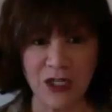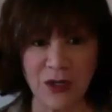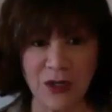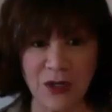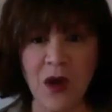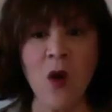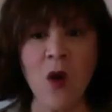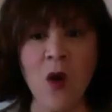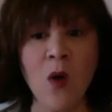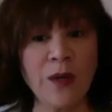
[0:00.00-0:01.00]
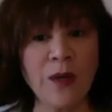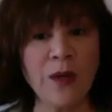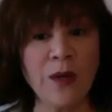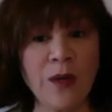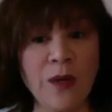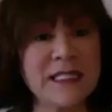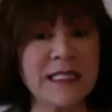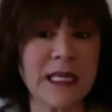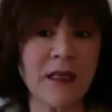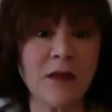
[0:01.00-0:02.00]
you. We just wanna
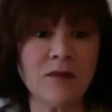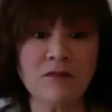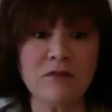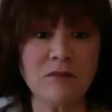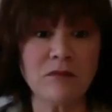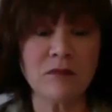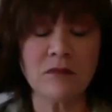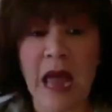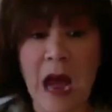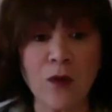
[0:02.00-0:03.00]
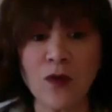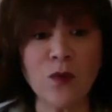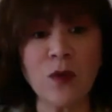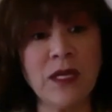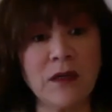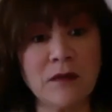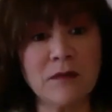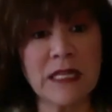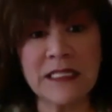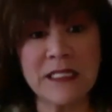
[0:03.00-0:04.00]
see how you read.
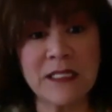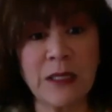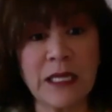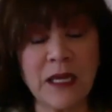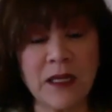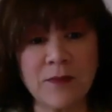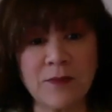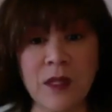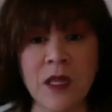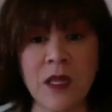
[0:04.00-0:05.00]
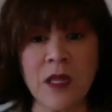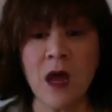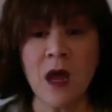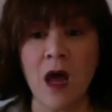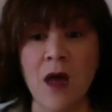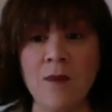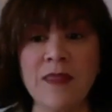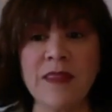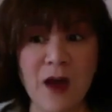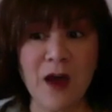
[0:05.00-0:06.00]
That's simply it.
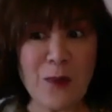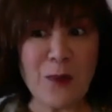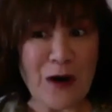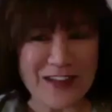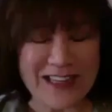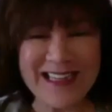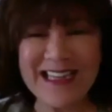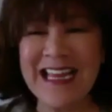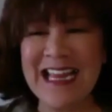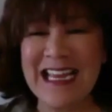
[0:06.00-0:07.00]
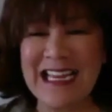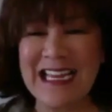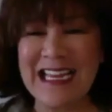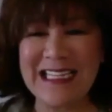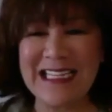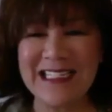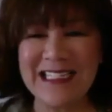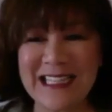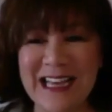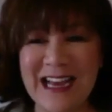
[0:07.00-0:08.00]
The other part of it
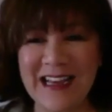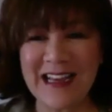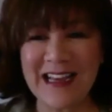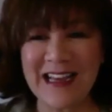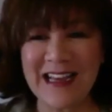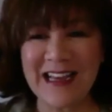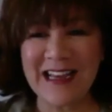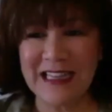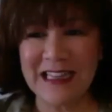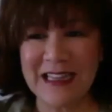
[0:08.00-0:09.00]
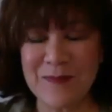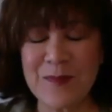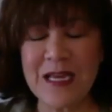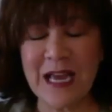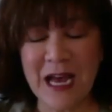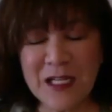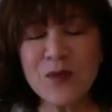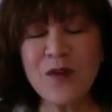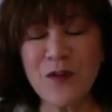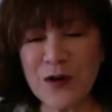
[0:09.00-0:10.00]
is, because
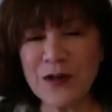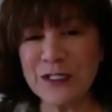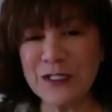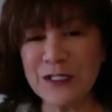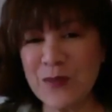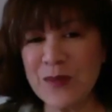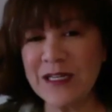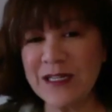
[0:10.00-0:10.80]
we've heard it so many